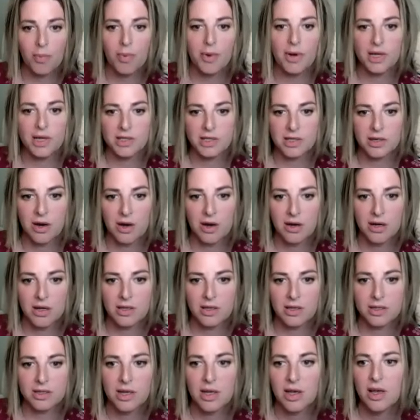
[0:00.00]
open as an
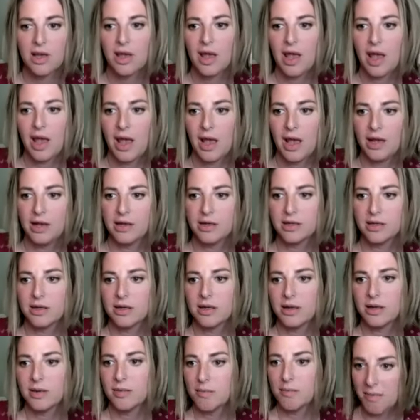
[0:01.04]
artist? And
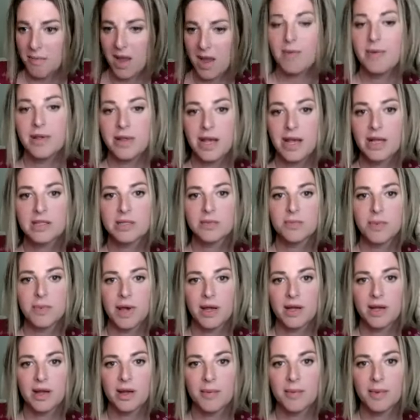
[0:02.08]
maybe that's
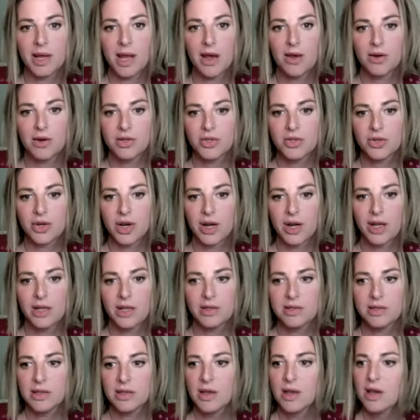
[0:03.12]
by coming out as
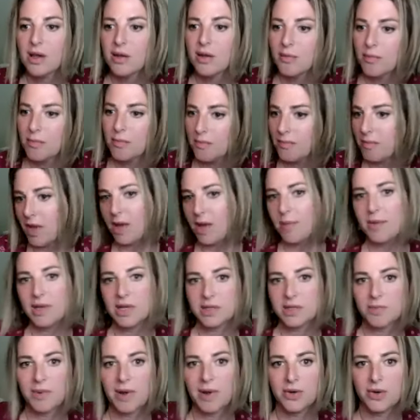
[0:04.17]
trans, maybe
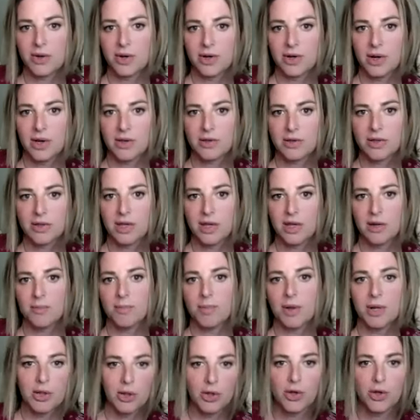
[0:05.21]
it's by doing another thing
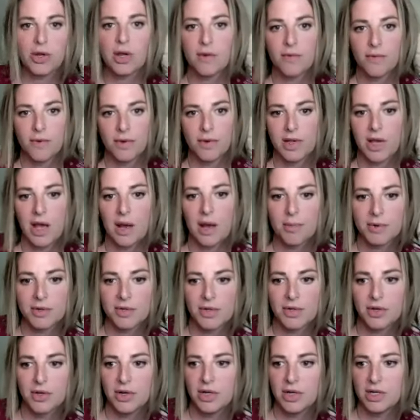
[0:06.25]
but looking for the
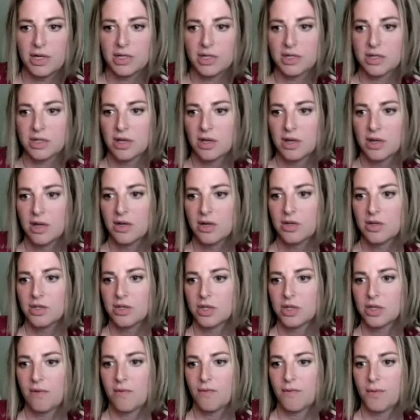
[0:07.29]
opportunities
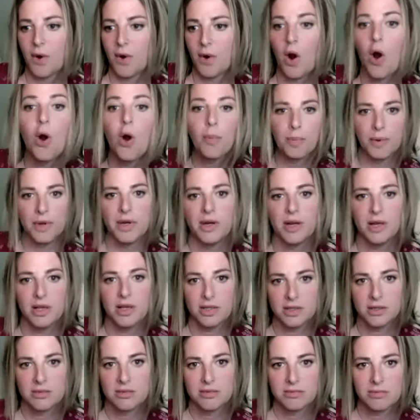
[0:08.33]
for
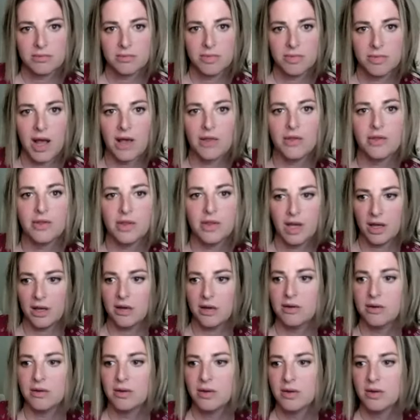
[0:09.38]
openness rather
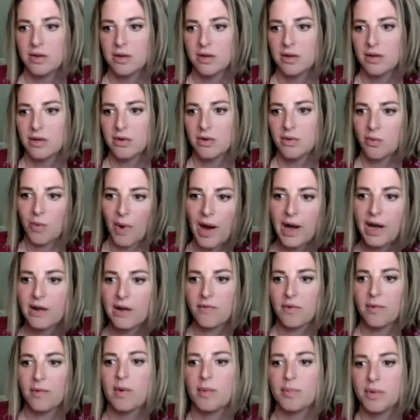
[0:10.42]
than
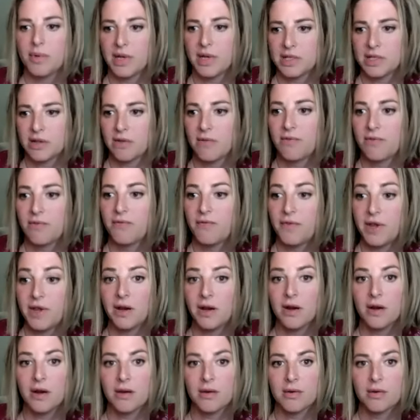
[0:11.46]
writing from a place of
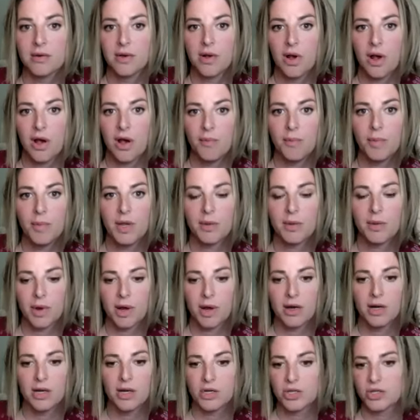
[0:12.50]
fear of being
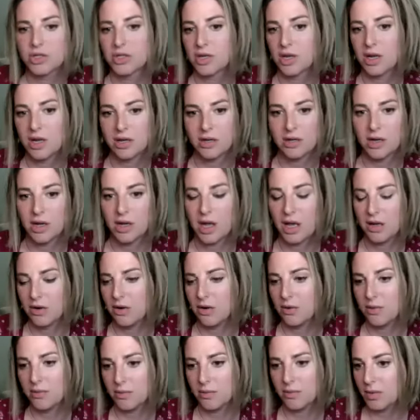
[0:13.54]
punished and, and
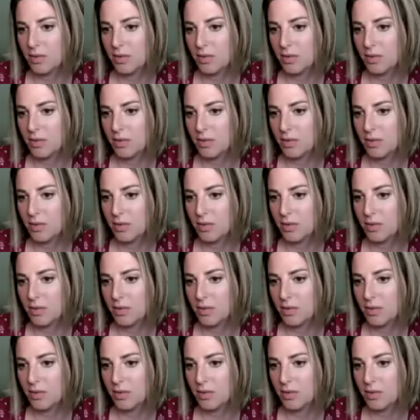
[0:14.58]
